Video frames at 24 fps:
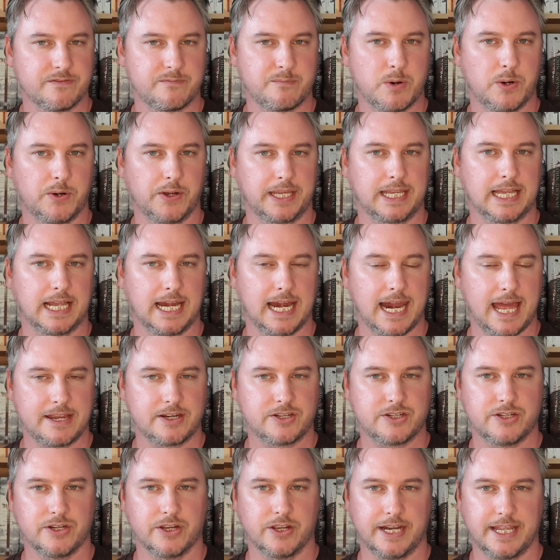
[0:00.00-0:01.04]
my
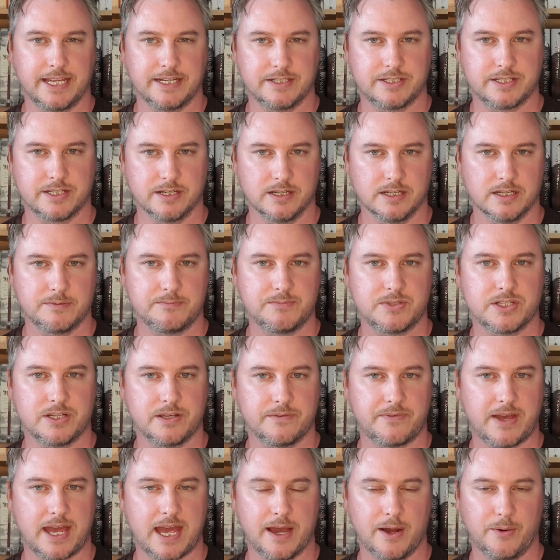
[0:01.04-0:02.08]
collection in terms of
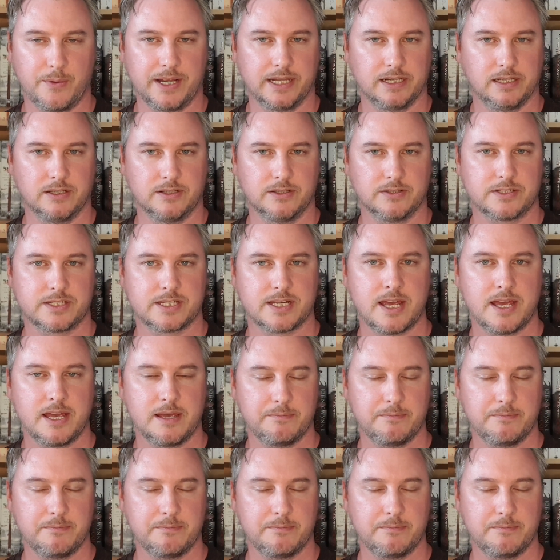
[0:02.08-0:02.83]
how it looks,